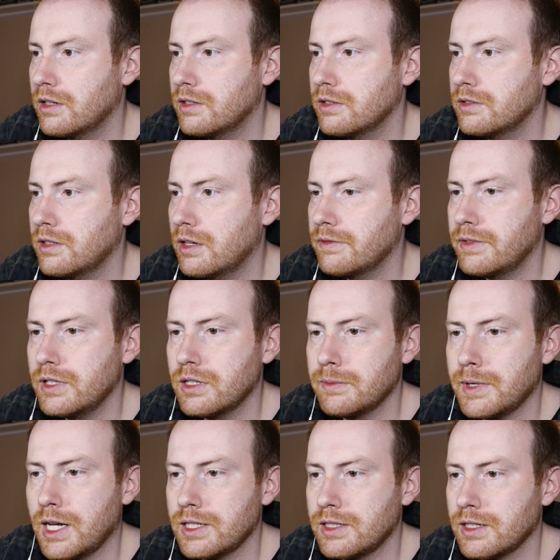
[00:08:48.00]
He's not feeding them
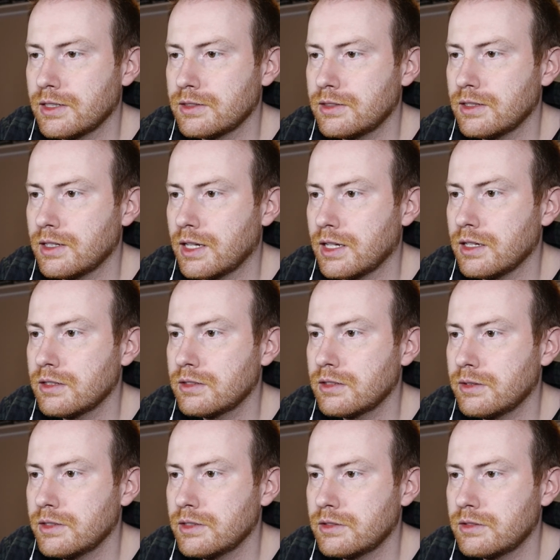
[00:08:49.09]
hot dogs tonight. It's
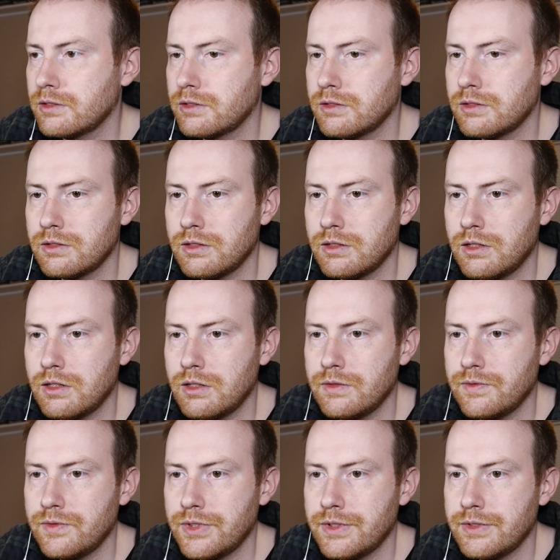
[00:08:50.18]
always
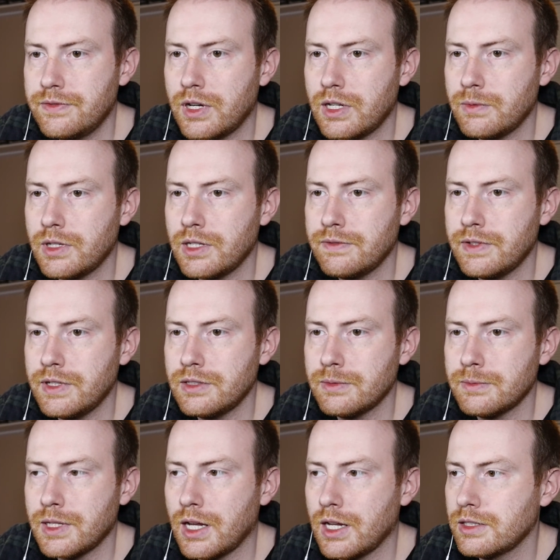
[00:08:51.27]
fun when he feeds
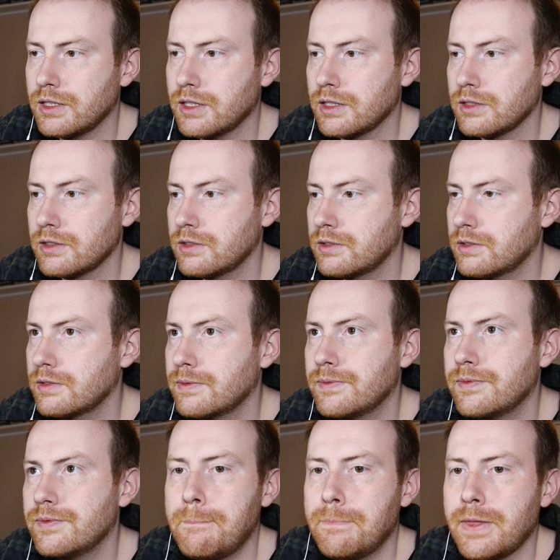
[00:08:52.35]
them the hot dogs.
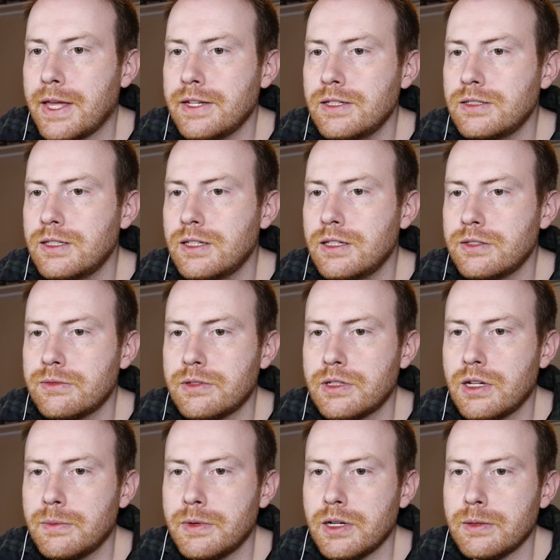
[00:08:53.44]
I did see this one
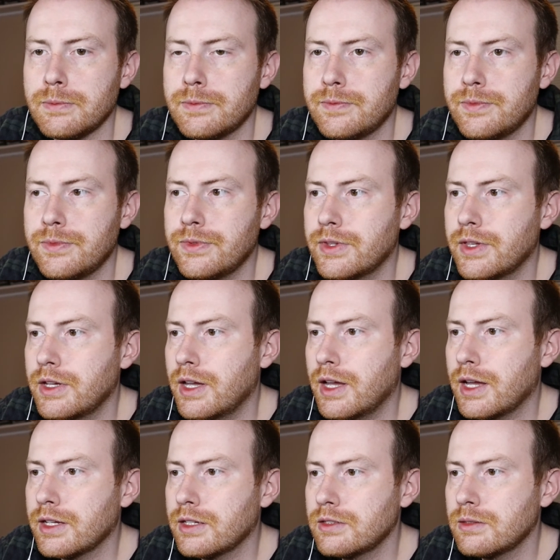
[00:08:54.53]
come up.
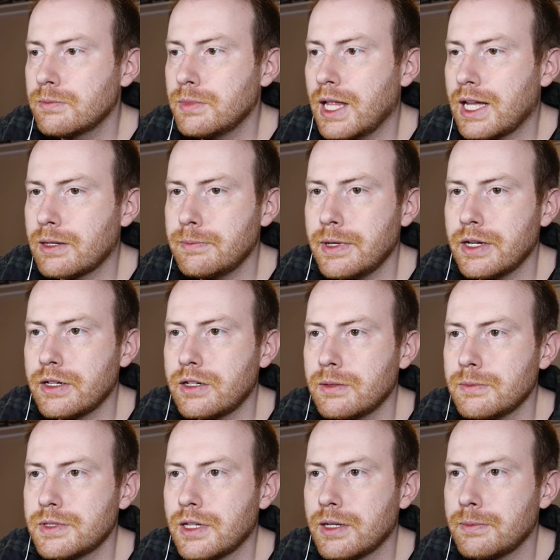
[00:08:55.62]
I guess a black bear
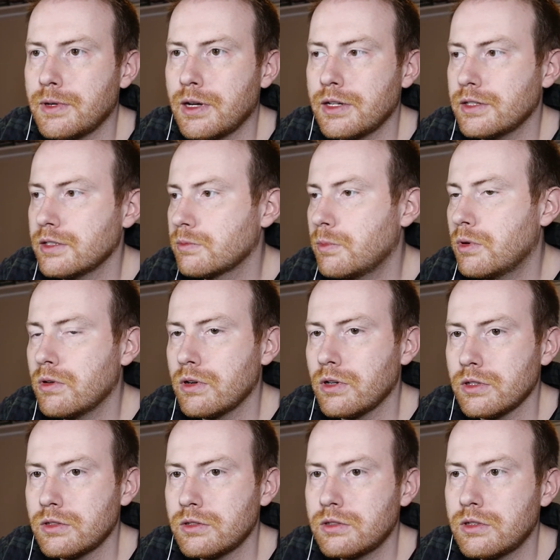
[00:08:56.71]
comes up on his
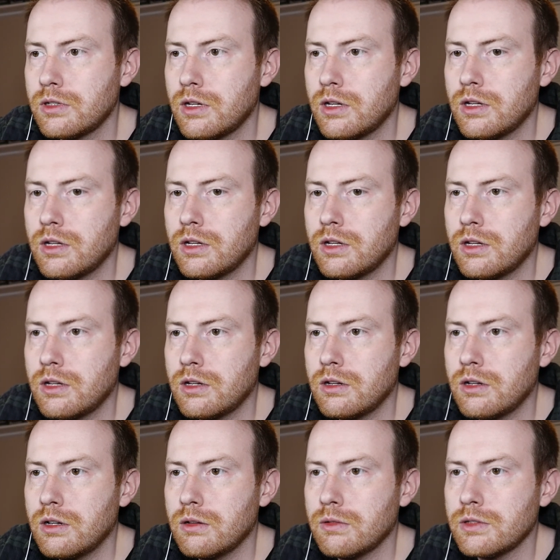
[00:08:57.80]
porch.
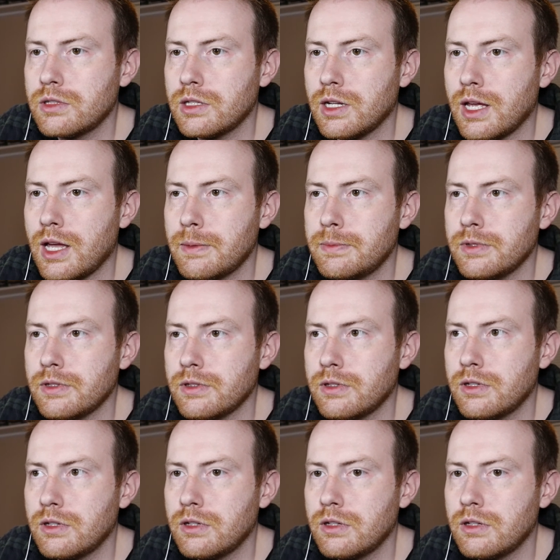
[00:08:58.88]
What's gonna happen?
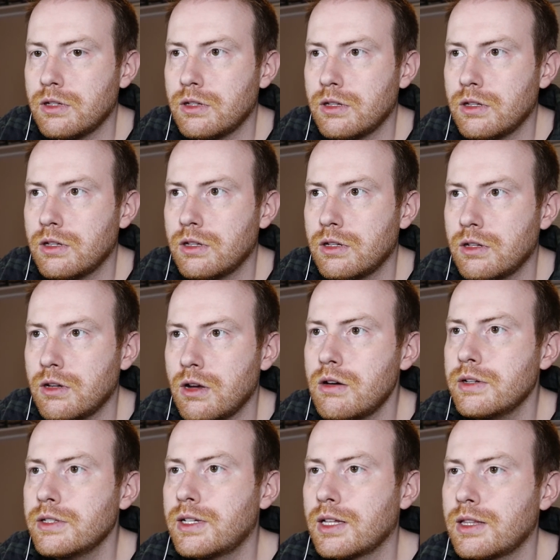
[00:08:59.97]
Oh,
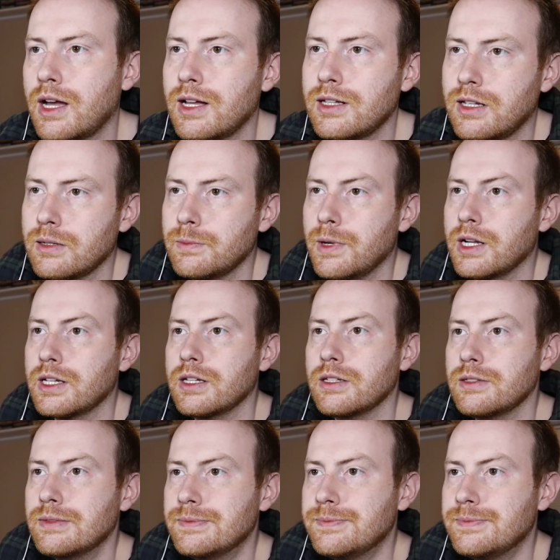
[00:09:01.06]
he's got the hot dog bucket.